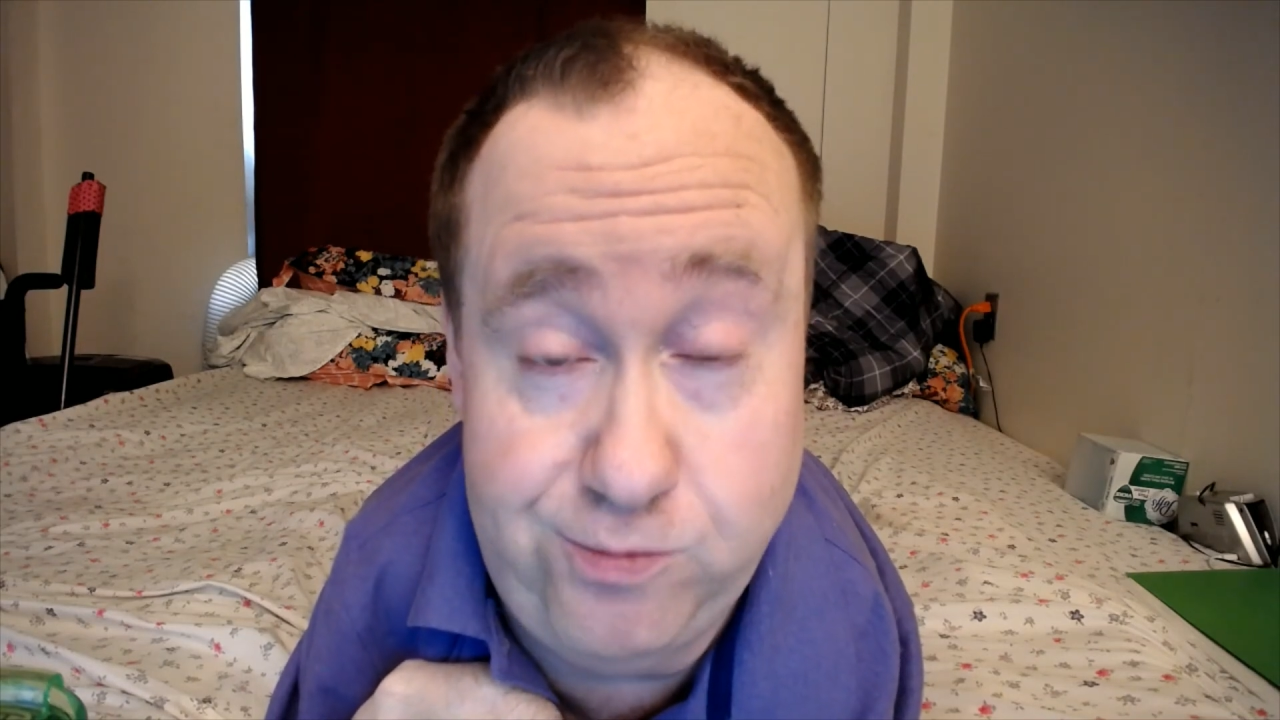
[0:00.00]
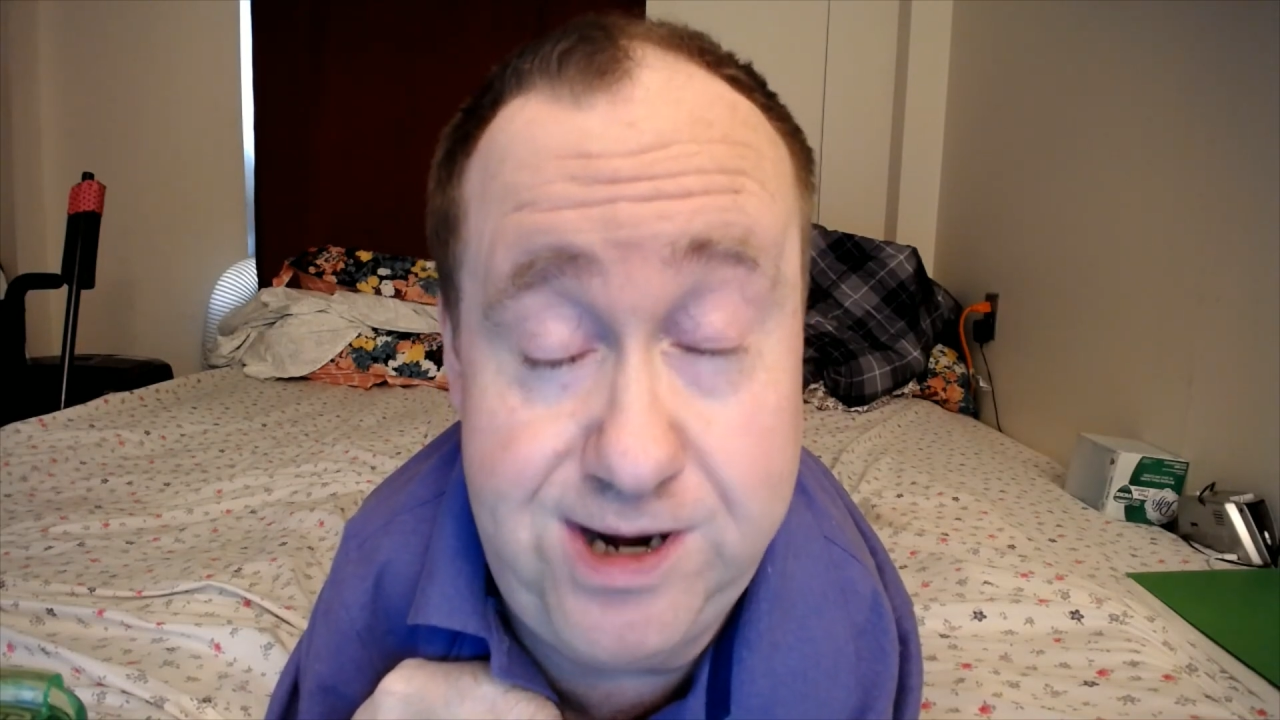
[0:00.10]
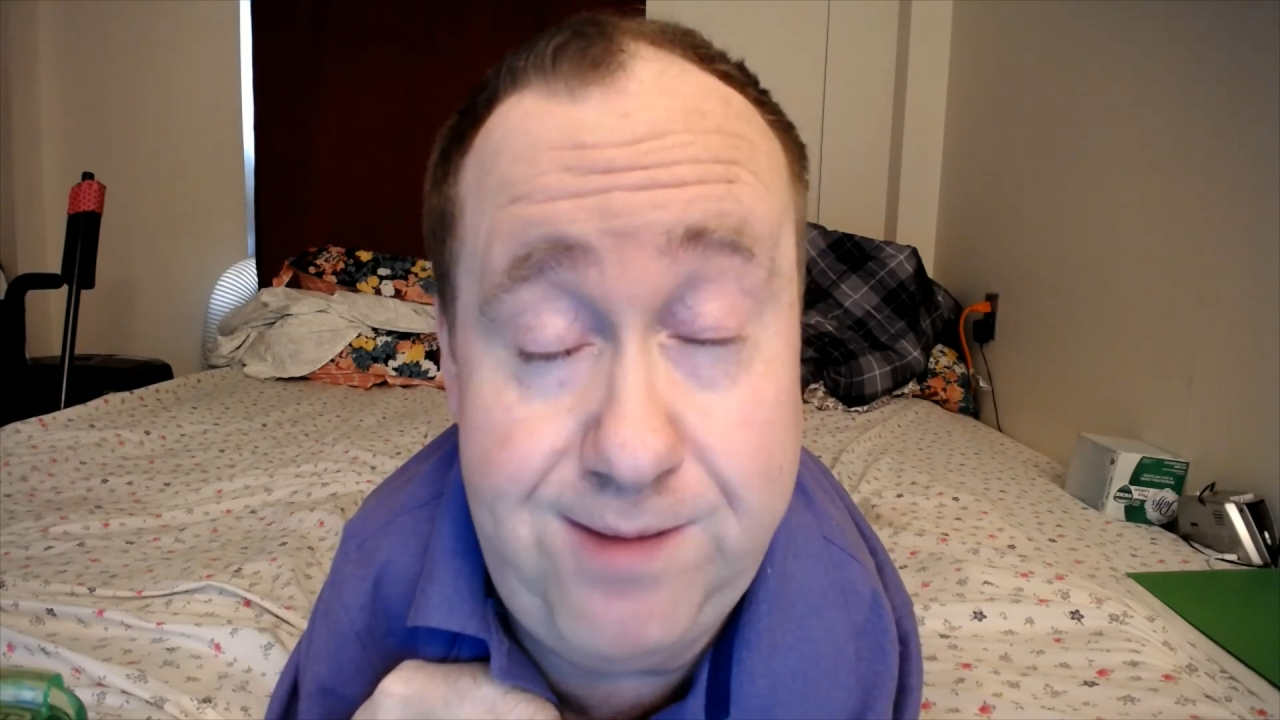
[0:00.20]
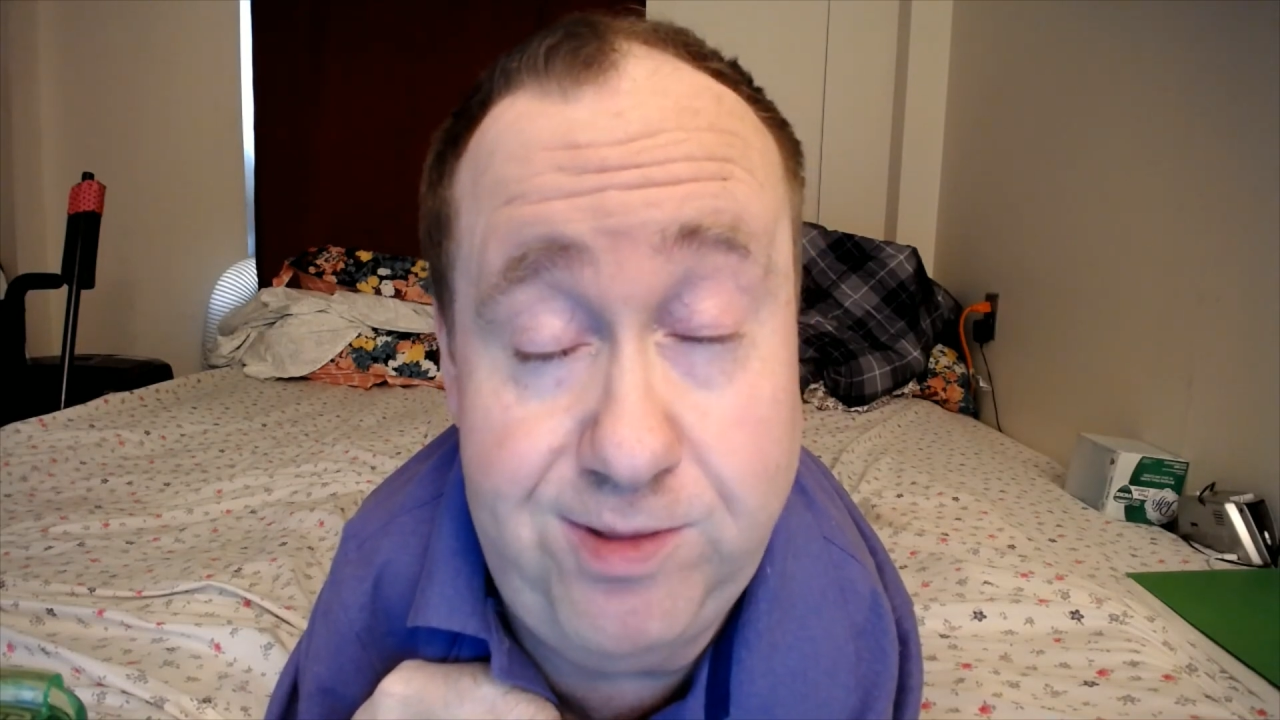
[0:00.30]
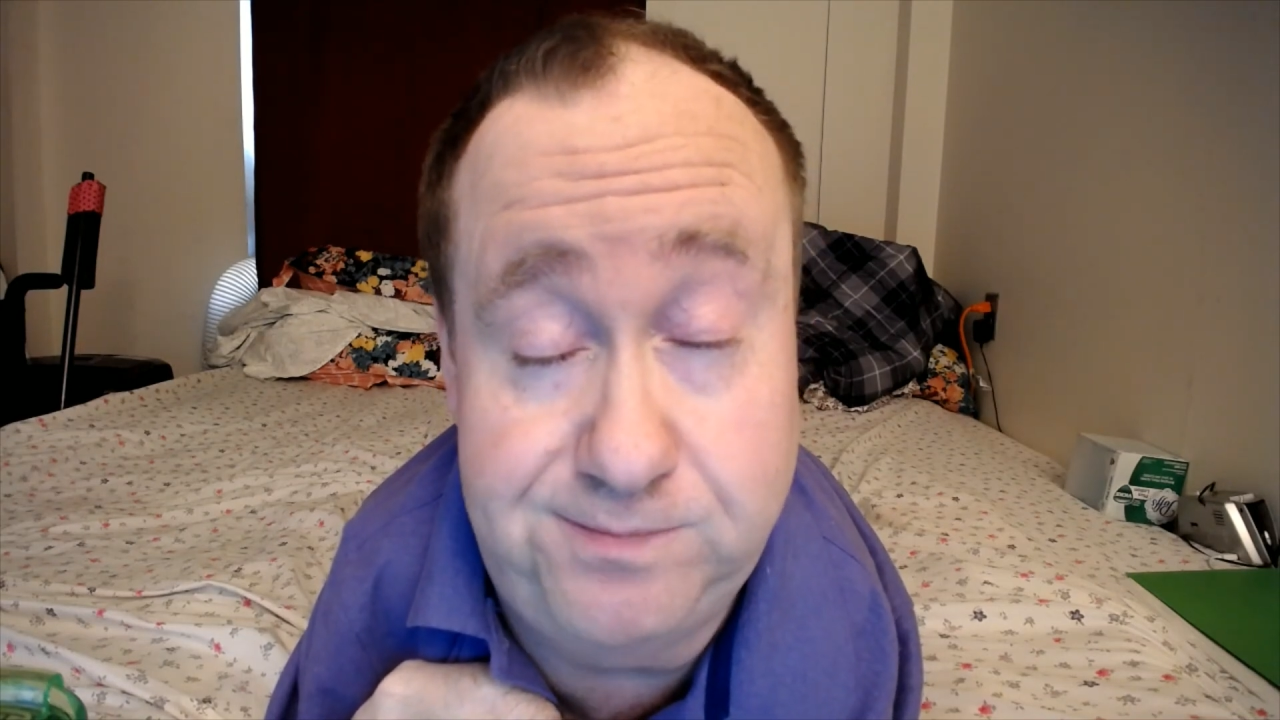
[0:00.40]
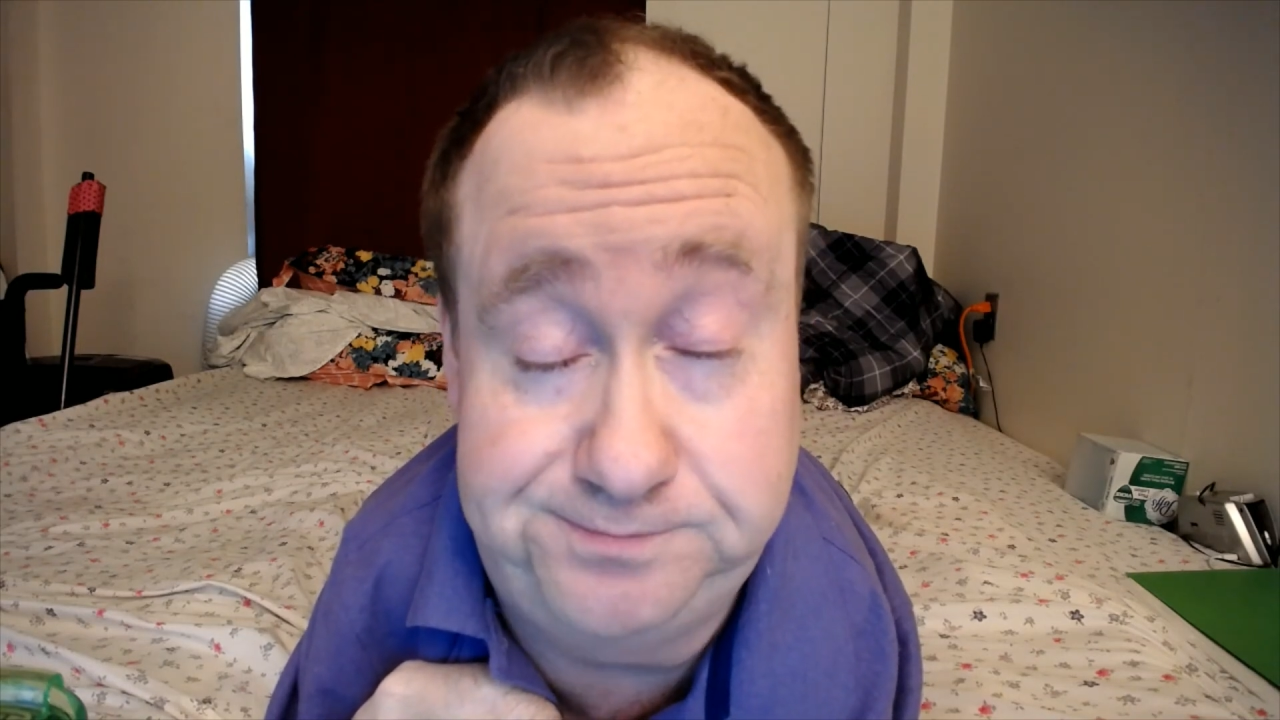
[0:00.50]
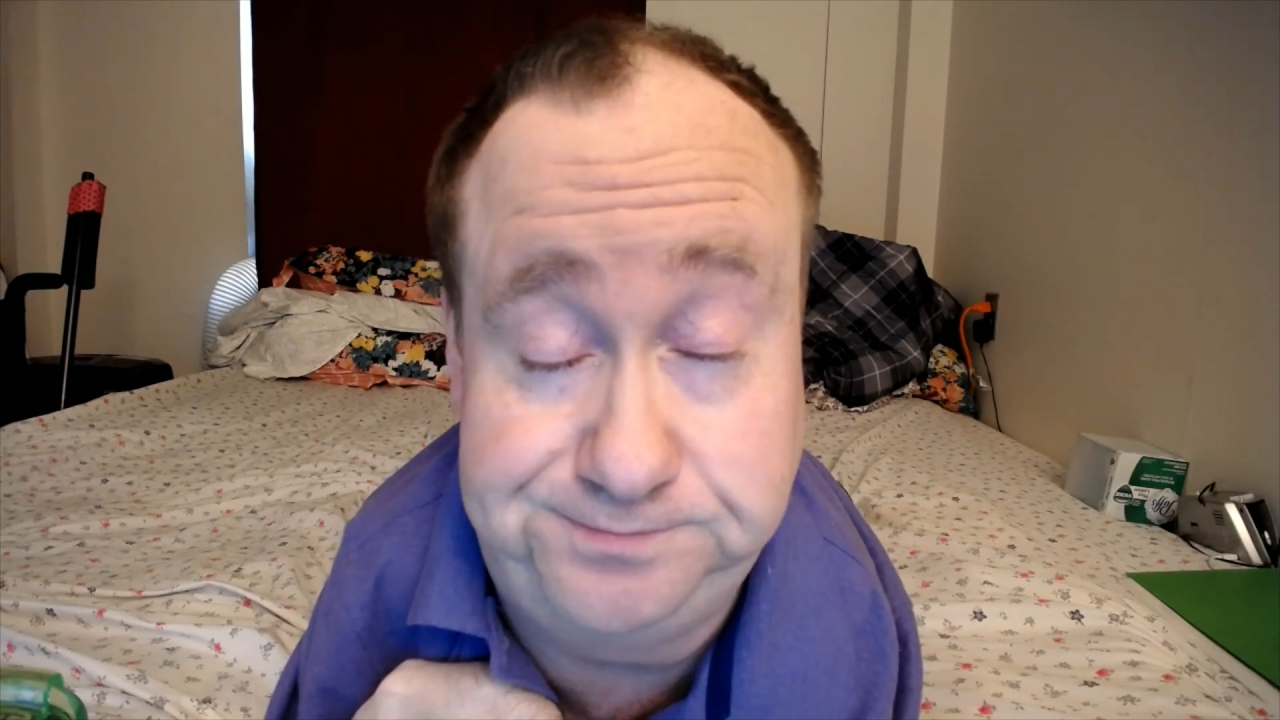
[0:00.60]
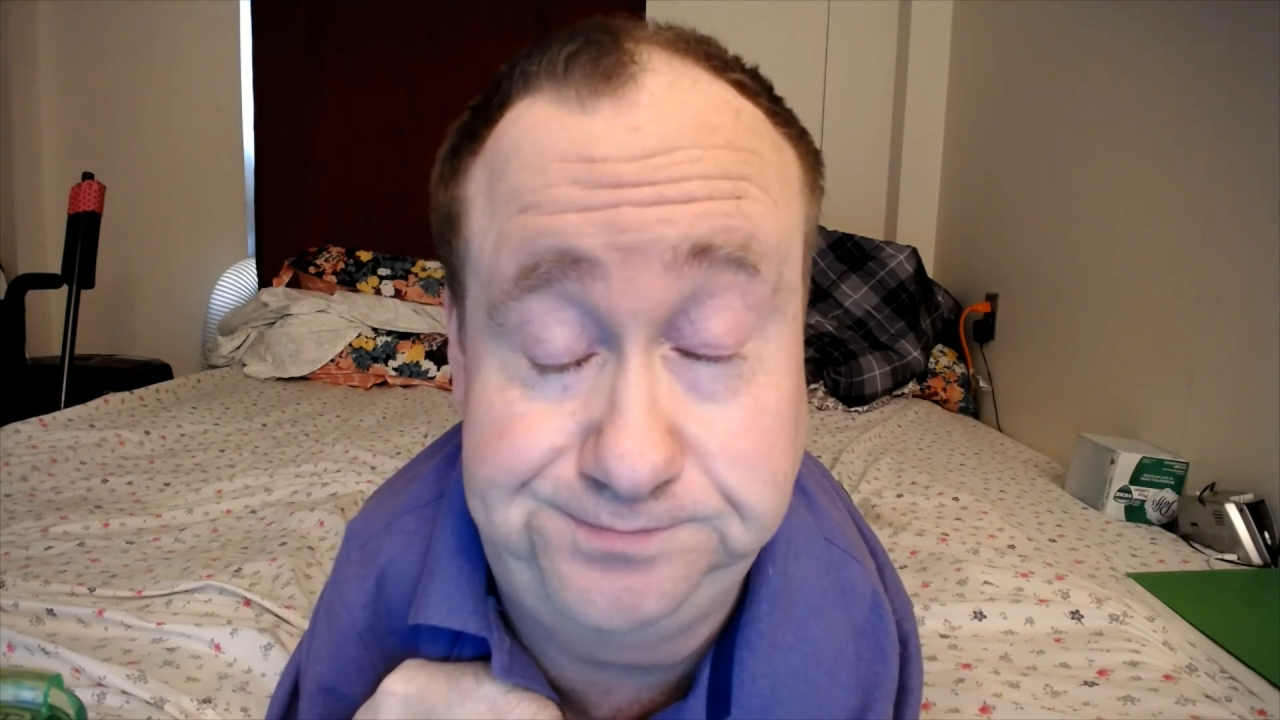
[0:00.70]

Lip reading: problem.